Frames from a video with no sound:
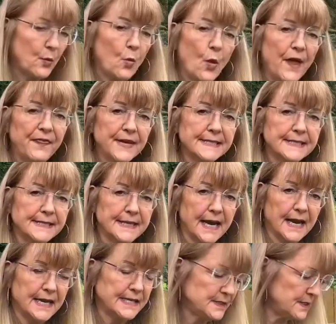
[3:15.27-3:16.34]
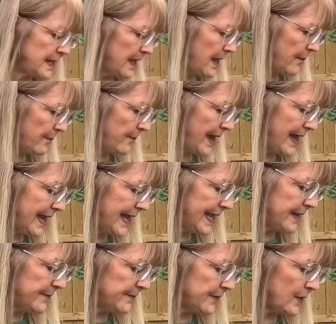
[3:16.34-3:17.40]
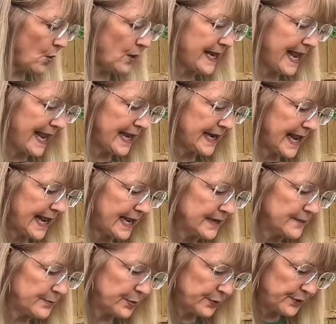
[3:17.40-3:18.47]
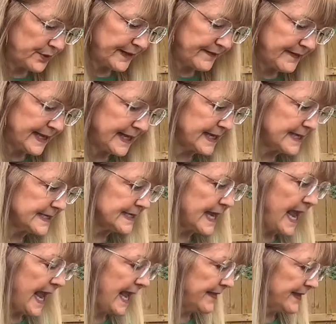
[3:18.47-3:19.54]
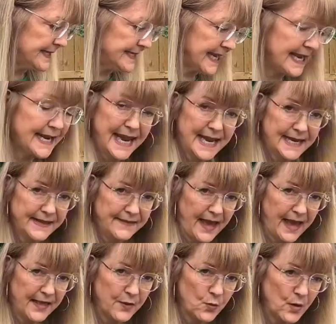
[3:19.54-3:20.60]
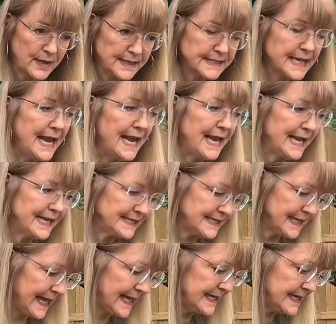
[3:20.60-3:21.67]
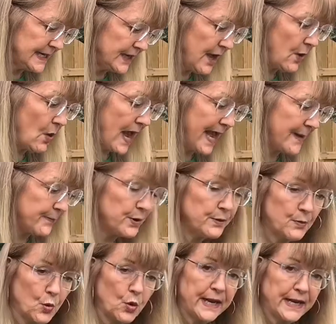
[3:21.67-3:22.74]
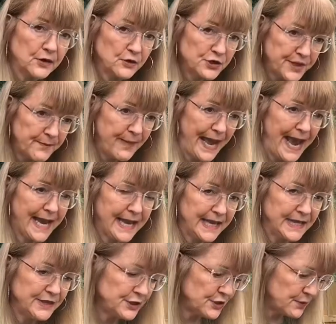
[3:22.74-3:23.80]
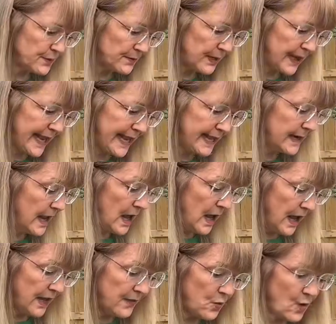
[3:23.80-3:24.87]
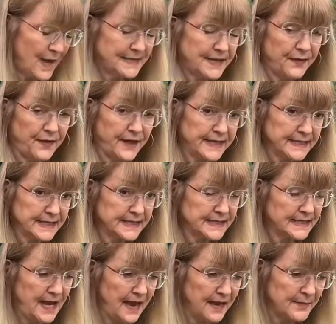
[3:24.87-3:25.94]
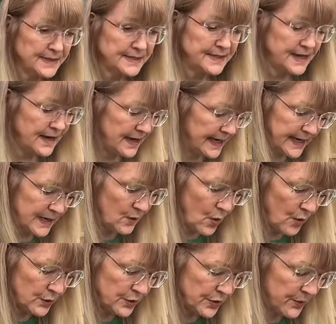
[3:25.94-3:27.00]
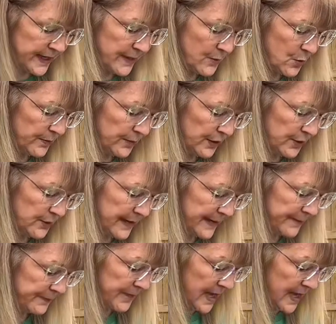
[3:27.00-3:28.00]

What this does, by going ahead and pruning these and then deadheading the other ones, it's letting it know, hey, put more energy back into the plant. Otherwise it thinks its time is done and it won't do any more blooming.